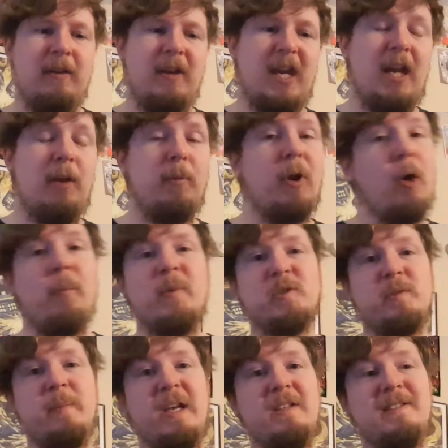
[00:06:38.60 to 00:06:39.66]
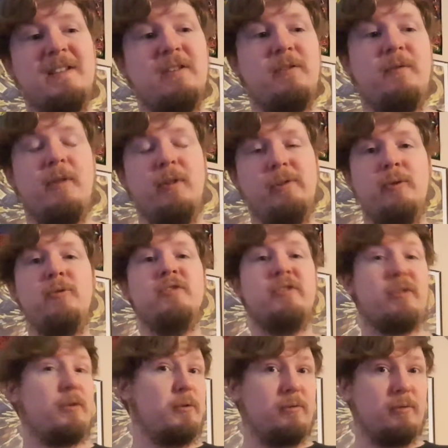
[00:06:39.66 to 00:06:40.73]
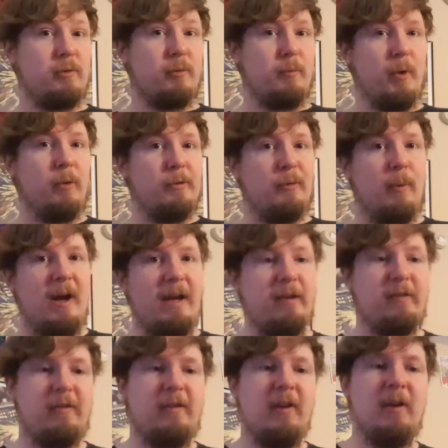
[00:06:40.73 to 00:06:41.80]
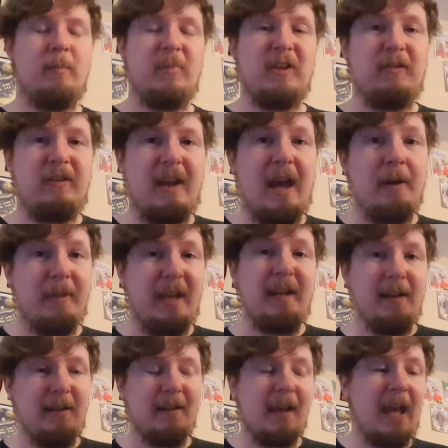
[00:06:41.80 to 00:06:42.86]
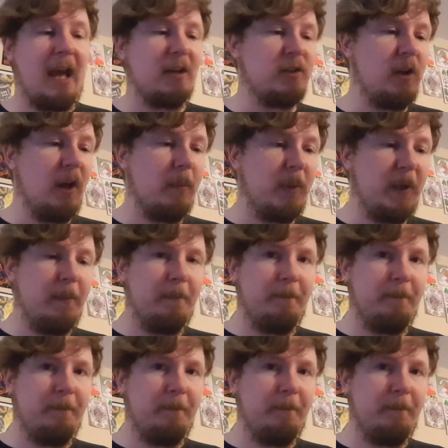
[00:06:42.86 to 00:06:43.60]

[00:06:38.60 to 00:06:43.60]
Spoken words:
And it would almost make sense for the loser to roll twice because now they need to catch up.